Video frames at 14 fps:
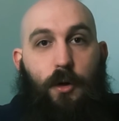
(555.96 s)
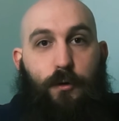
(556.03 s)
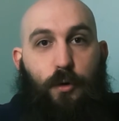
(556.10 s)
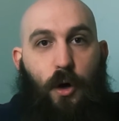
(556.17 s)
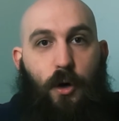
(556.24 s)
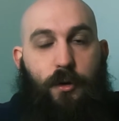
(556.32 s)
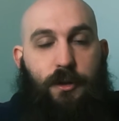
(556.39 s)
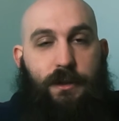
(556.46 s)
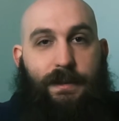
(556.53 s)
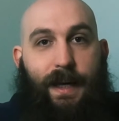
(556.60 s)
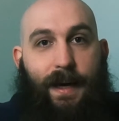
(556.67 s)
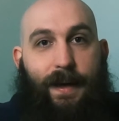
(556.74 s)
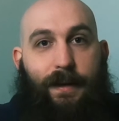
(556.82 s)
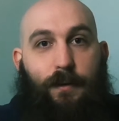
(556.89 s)
to
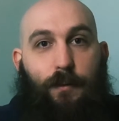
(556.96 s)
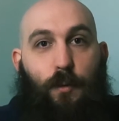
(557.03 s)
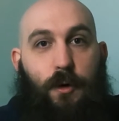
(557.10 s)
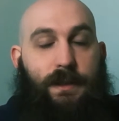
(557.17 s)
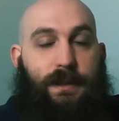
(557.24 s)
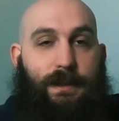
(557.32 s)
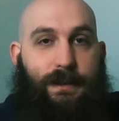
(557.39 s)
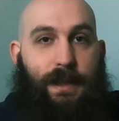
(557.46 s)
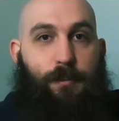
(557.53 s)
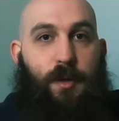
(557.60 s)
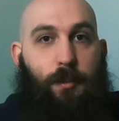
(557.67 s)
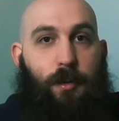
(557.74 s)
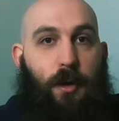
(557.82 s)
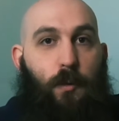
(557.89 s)
understand what is
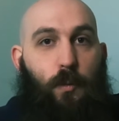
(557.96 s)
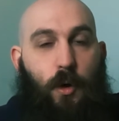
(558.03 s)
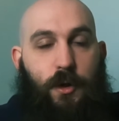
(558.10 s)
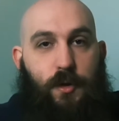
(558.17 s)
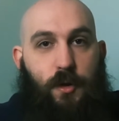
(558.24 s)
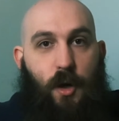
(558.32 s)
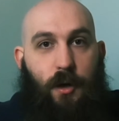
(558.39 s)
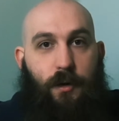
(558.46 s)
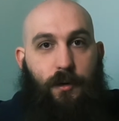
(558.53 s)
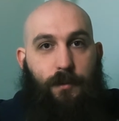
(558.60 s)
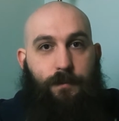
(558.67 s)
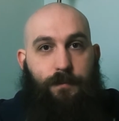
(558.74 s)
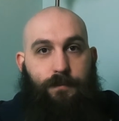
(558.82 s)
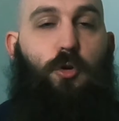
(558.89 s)
acceptable and what is not.
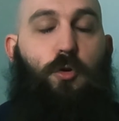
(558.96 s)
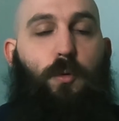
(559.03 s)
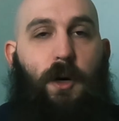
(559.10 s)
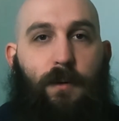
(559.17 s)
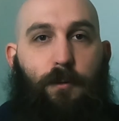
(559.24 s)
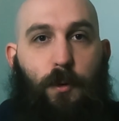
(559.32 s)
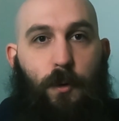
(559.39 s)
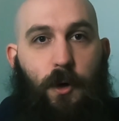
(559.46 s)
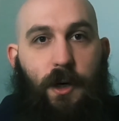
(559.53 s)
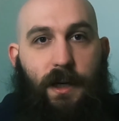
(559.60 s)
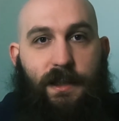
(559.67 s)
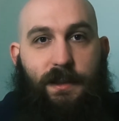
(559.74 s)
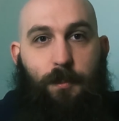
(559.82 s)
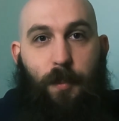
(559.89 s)
Do what everyone
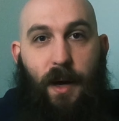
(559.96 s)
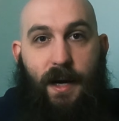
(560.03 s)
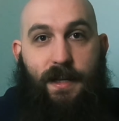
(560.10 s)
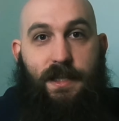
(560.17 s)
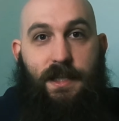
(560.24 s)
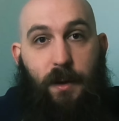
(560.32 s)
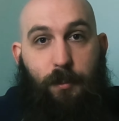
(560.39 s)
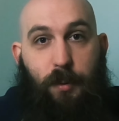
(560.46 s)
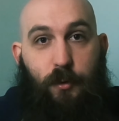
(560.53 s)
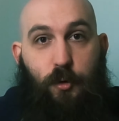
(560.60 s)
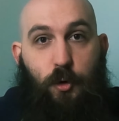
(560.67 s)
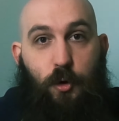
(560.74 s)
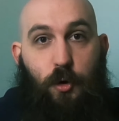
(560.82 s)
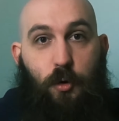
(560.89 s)
expects people
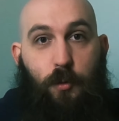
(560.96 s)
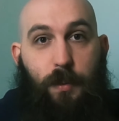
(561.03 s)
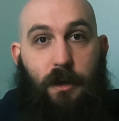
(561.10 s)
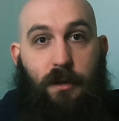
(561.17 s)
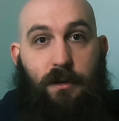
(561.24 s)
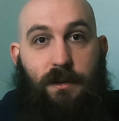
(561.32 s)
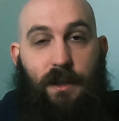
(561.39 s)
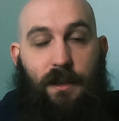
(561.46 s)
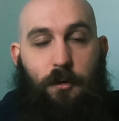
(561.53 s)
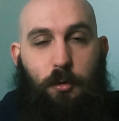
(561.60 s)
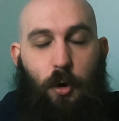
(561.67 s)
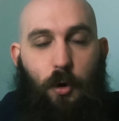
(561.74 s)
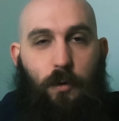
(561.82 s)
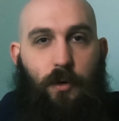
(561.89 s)
to do because they
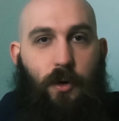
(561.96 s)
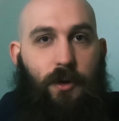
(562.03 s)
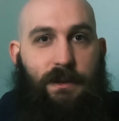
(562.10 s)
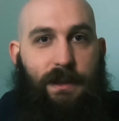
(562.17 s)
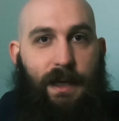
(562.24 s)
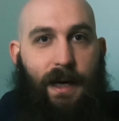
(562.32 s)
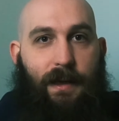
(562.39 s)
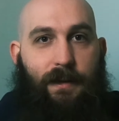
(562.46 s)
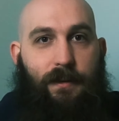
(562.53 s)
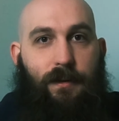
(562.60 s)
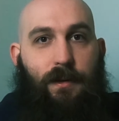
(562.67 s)
don't understand